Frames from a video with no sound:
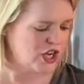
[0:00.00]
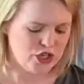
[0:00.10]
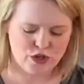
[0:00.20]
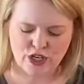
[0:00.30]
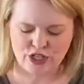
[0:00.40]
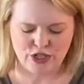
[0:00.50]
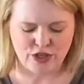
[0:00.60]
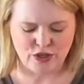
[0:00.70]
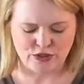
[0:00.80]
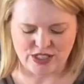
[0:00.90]
You could
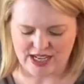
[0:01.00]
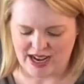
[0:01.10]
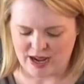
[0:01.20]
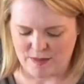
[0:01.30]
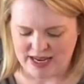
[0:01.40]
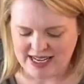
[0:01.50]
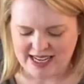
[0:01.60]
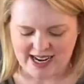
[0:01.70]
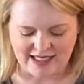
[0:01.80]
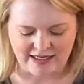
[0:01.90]
use any
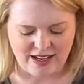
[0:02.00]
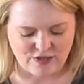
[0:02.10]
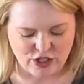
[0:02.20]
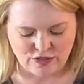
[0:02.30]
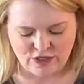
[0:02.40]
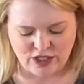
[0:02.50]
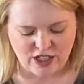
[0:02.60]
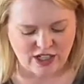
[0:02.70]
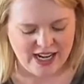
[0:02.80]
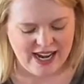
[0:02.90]
kind of
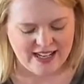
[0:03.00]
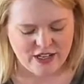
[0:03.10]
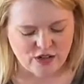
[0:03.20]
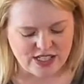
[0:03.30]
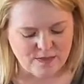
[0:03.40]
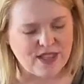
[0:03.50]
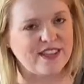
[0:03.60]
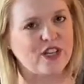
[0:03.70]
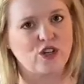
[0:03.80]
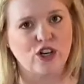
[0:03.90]
leftover, something
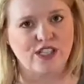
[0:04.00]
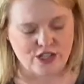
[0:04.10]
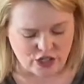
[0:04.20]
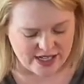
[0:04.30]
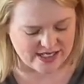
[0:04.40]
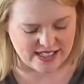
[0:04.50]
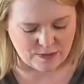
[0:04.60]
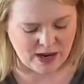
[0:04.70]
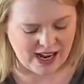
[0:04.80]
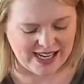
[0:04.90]
that you cooked in your
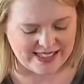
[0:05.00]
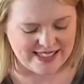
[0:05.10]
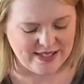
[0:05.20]
Instapot,